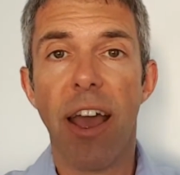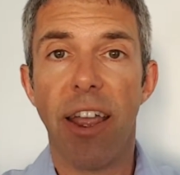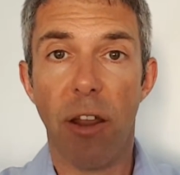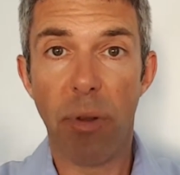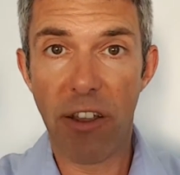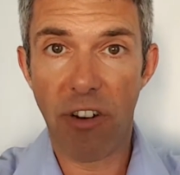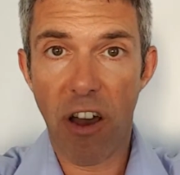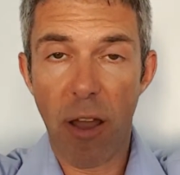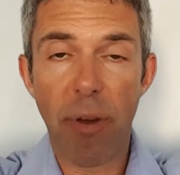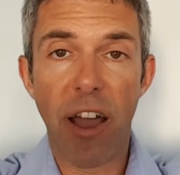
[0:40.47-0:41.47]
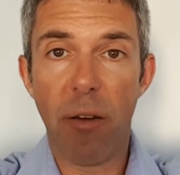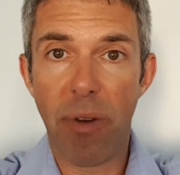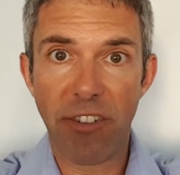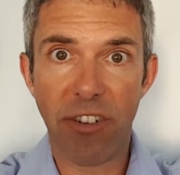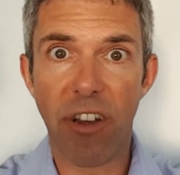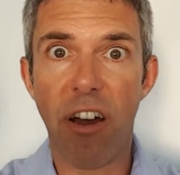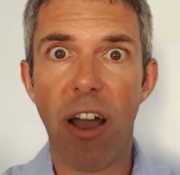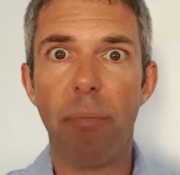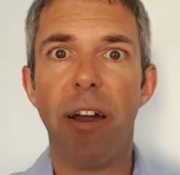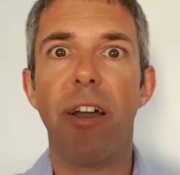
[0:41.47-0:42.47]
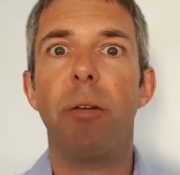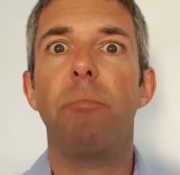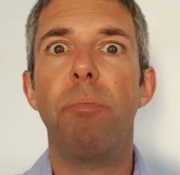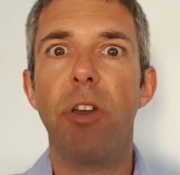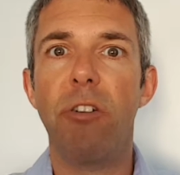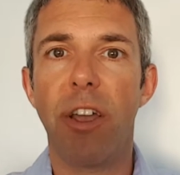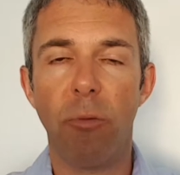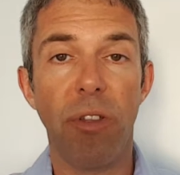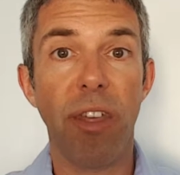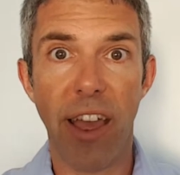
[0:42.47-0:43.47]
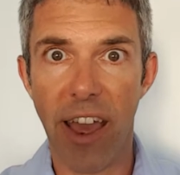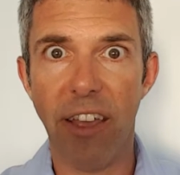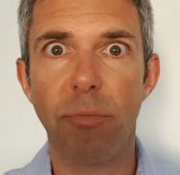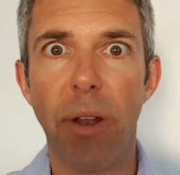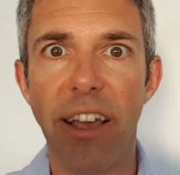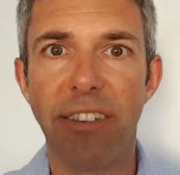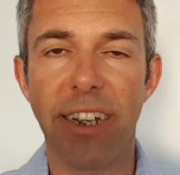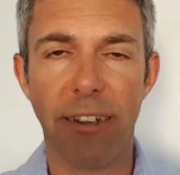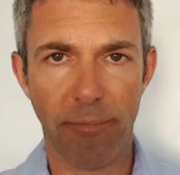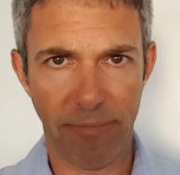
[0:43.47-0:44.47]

you know, believe in a higher power, imagine the higher power imbuing with its blessing.